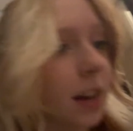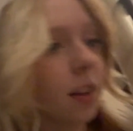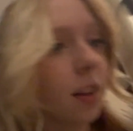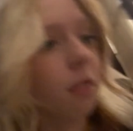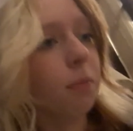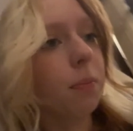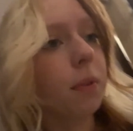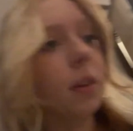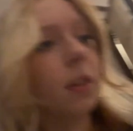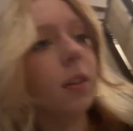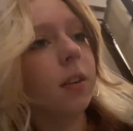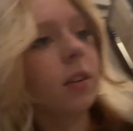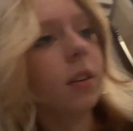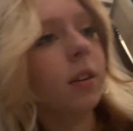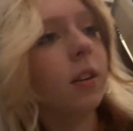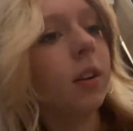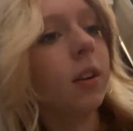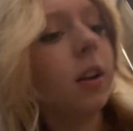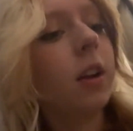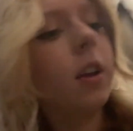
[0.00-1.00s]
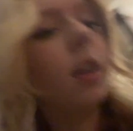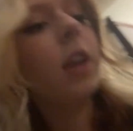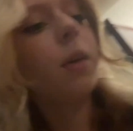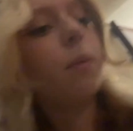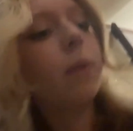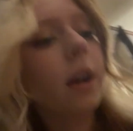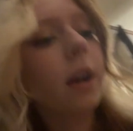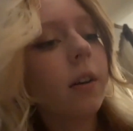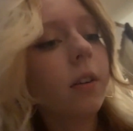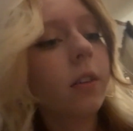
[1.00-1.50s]
has been going
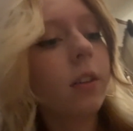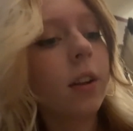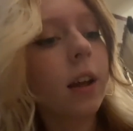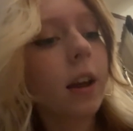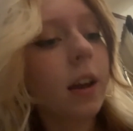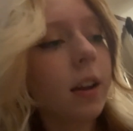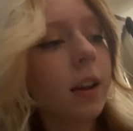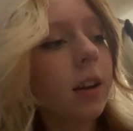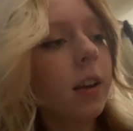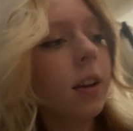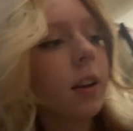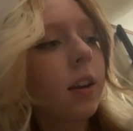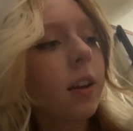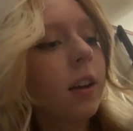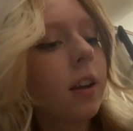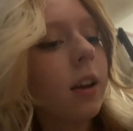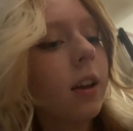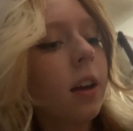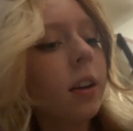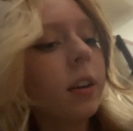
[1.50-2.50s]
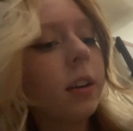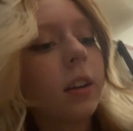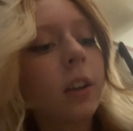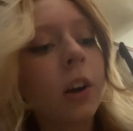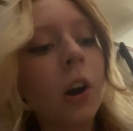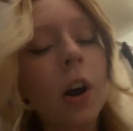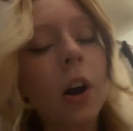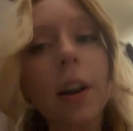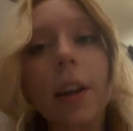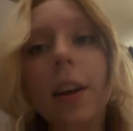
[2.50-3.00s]
out today and
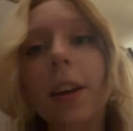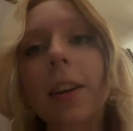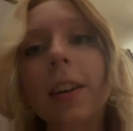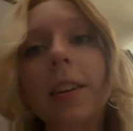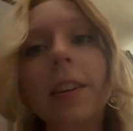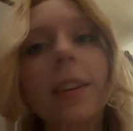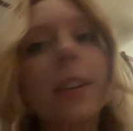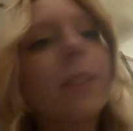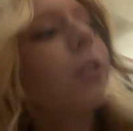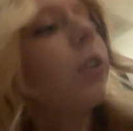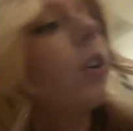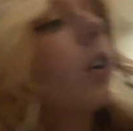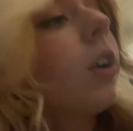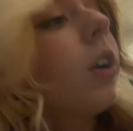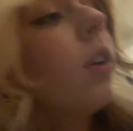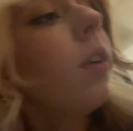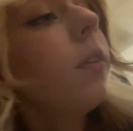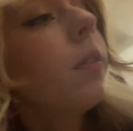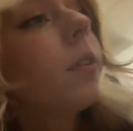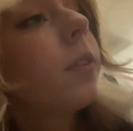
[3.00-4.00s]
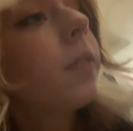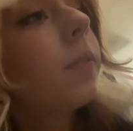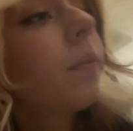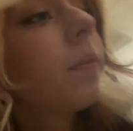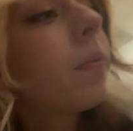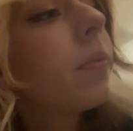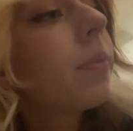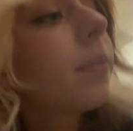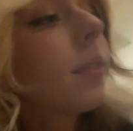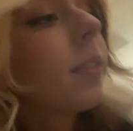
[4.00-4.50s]
got it for her,
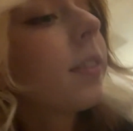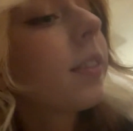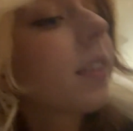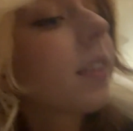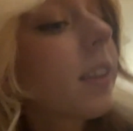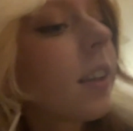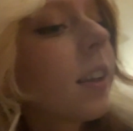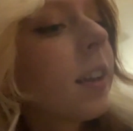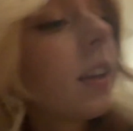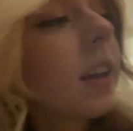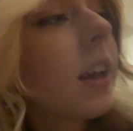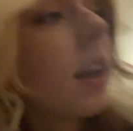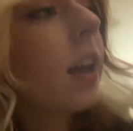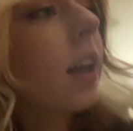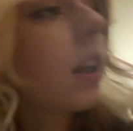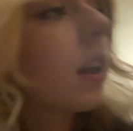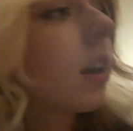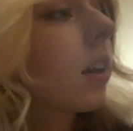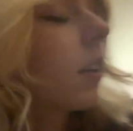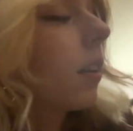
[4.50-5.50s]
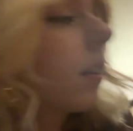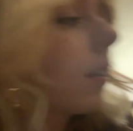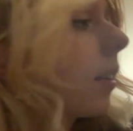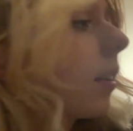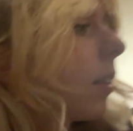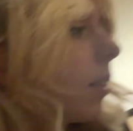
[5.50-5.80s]
and